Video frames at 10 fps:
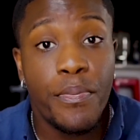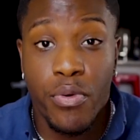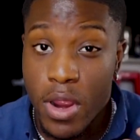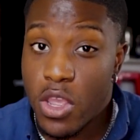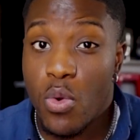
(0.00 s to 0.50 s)

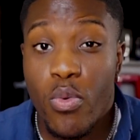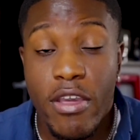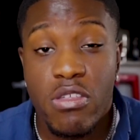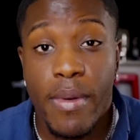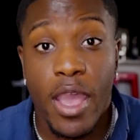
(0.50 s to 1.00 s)
Print your
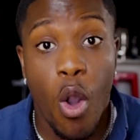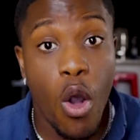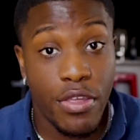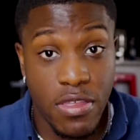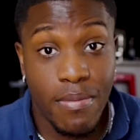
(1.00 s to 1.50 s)
resume
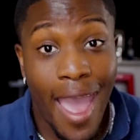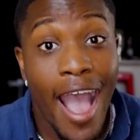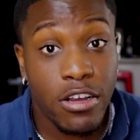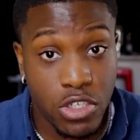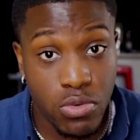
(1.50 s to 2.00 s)
on some
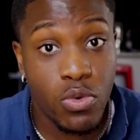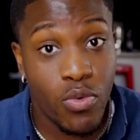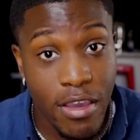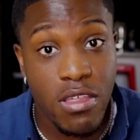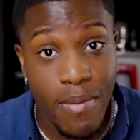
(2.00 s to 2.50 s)
actual
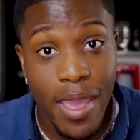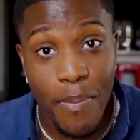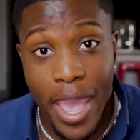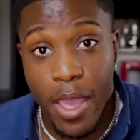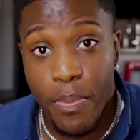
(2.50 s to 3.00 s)
resume
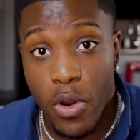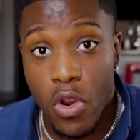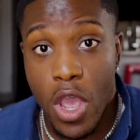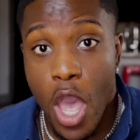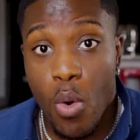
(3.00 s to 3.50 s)

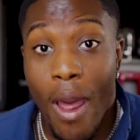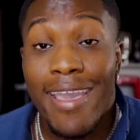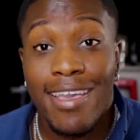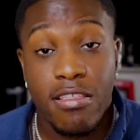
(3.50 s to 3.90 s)
paper, right?